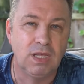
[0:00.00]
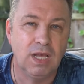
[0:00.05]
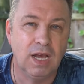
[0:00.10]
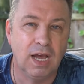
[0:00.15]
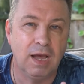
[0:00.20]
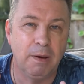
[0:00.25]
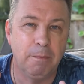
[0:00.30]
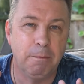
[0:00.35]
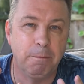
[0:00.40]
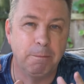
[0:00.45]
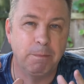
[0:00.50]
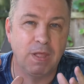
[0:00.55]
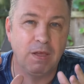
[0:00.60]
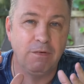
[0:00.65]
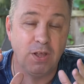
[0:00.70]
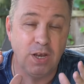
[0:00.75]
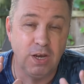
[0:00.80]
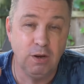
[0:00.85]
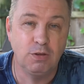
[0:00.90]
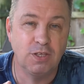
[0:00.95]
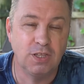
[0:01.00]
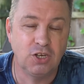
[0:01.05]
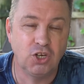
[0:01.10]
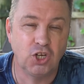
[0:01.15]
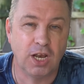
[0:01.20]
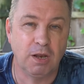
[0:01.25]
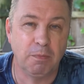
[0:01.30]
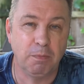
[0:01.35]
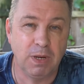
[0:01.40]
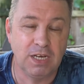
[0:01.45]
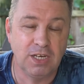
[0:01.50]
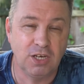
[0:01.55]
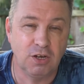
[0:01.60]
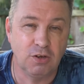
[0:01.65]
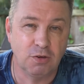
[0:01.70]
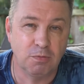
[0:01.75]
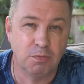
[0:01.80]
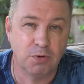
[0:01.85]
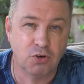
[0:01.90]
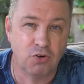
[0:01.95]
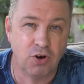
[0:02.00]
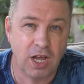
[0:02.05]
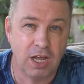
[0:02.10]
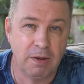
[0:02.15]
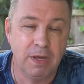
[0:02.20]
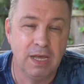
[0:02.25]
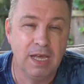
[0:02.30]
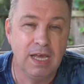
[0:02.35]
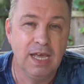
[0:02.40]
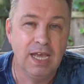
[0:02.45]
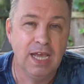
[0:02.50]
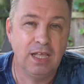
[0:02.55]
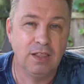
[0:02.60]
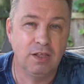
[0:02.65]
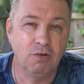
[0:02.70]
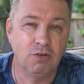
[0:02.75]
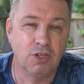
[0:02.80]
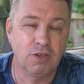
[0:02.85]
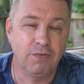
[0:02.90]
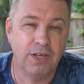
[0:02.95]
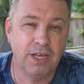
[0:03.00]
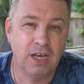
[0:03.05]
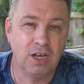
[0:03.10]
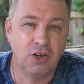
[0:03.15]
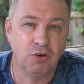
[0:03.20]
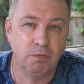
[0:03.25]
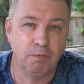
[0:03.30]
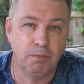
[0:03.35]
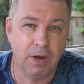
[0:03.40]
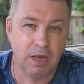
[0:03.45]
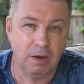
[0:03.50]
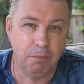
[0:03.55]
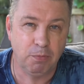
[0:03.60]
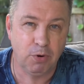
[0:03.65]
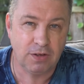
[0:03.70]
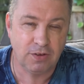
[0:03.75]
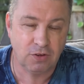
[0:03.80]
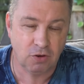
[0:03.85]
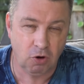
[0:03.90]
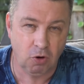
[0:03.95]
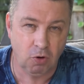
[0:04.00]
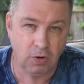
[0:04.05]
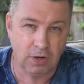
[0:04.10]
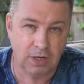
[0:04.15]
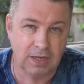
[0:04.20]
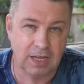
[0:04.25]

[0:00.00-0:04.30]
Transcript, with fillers: Um, if you're new to the channel, please do subscribe, hit the notification bell and press all.